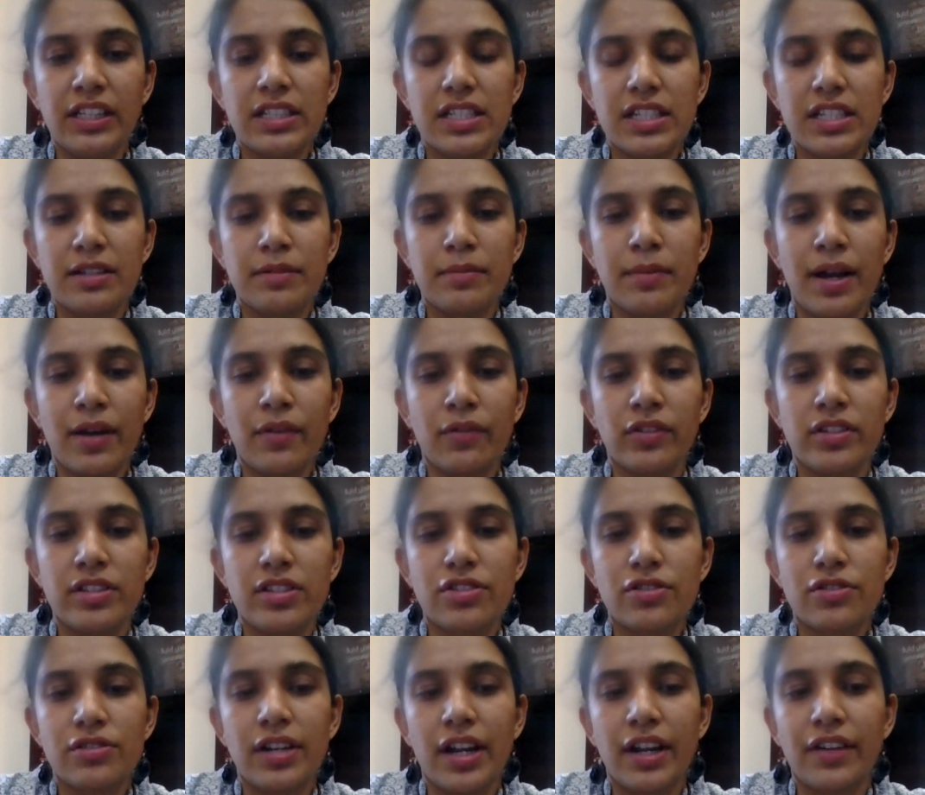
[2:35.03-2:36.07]
TMI
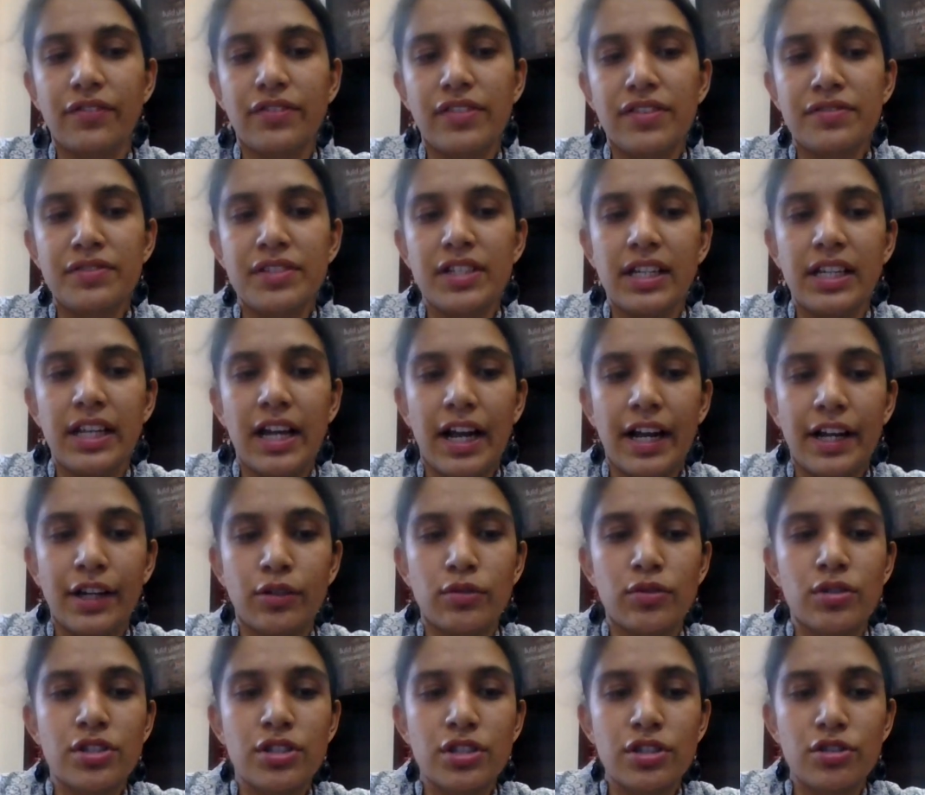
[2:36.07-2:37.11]
1095 Delhi High
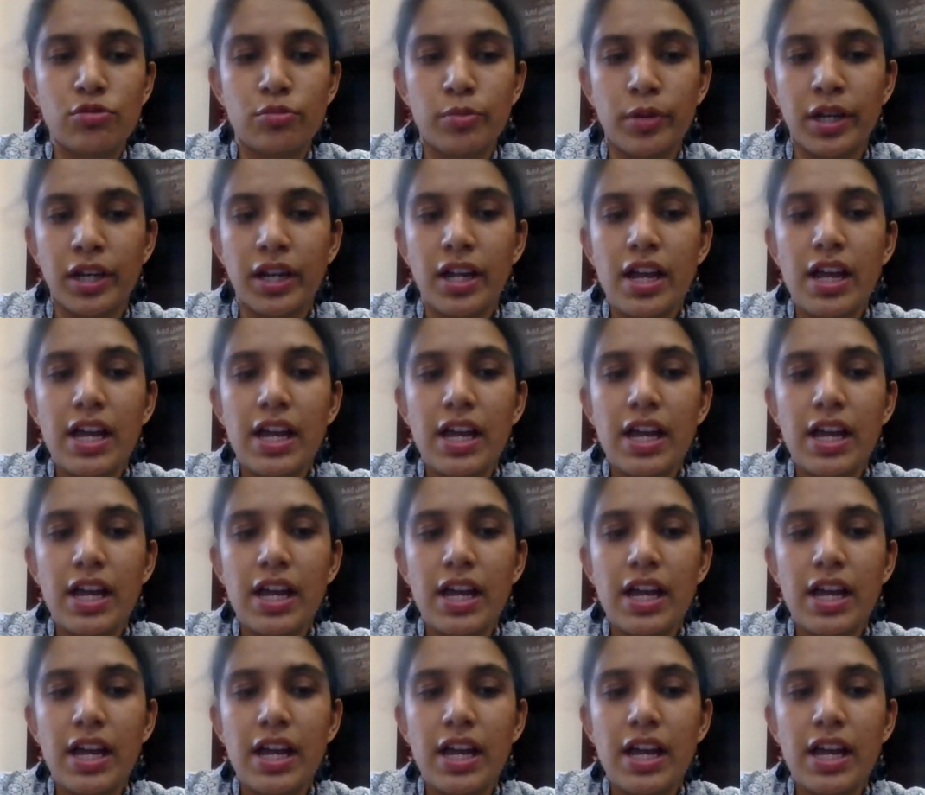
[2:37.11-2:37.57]
Court judgment,